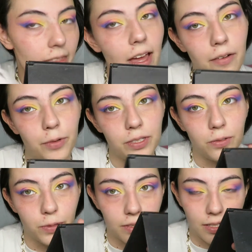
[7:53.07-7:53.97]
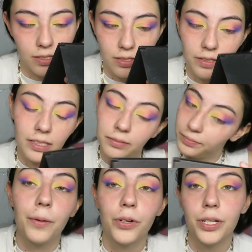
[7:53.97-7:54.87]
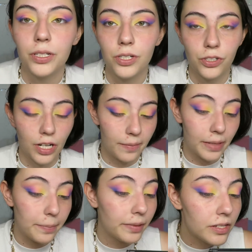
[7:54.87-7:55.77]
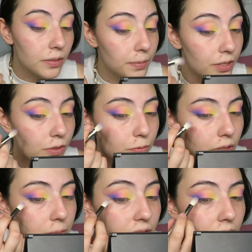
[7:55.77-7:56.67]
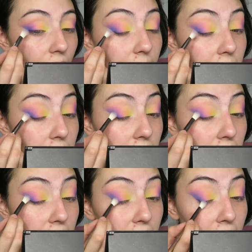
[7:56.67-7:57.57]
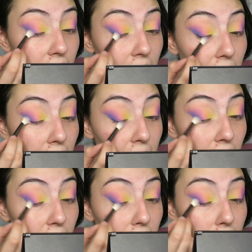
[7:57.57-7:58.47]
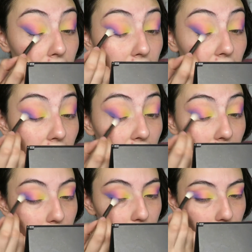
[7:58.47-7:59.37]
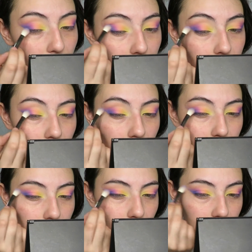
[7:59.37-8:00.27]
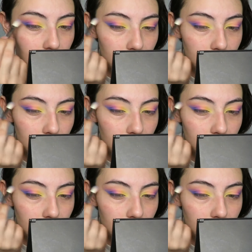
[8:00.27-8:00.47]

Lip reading: that whistle was necessary. Going to grab my blender brush one more time and just right here, just hit it right here and blend